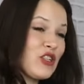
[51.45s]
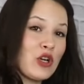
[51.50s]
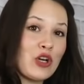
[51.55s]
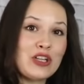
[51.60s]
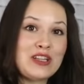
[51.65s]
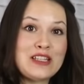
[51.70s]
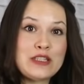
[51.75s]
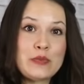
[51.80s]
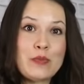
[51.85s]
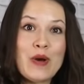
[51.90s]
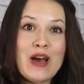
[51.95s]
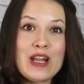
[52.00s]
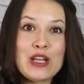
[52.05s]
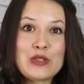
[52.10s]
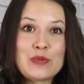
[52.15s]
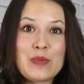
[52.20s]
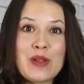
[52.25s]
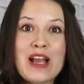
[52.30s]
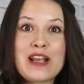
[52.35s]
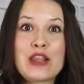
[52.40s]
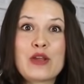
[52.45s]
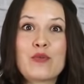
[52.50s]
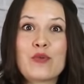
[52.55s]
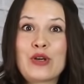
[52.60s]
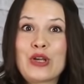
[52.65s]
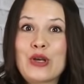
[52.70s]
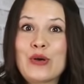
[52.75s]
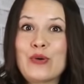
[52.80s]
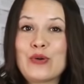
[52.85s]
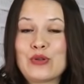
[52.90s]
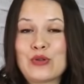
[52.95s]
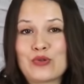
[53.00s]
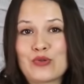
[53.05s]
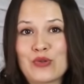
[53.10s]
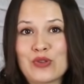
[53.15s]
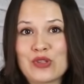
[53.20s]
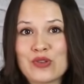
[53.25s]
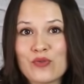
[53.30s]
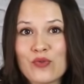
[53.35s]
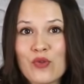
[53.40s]
dartless bodice block that we're going to
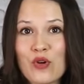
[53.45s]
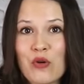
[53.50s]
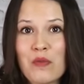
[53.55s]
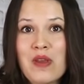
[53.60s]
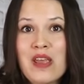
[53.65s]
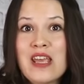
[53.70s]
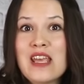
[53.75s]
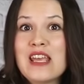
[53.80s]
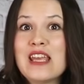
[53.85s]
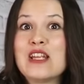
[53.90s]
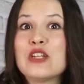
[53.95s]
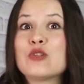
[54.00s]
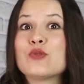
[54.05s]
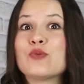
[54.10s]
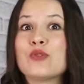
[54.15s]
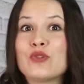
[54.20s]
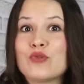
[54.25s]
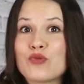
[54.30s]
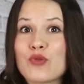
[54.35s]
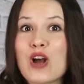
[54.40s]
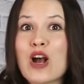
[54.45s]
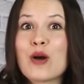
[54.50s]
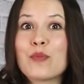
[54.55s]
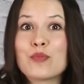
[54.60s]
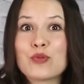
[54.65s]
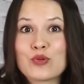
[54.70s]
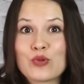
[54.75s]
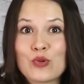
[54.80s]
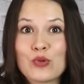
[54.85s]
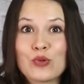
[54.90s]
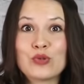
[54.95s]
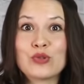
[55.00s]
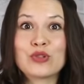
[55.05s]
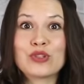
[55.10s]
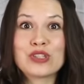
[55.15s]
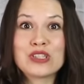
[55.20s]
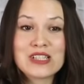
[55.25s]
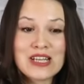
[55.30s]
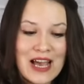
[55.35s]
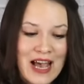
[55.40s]
transform into a drop
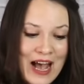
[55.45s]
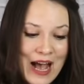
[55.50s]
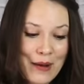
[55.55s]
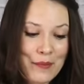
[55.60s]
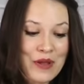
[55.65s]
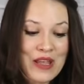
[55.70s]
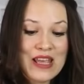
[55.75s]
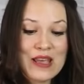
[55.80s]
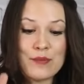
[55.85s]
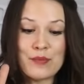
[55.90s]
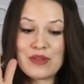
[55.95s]
shoulder top.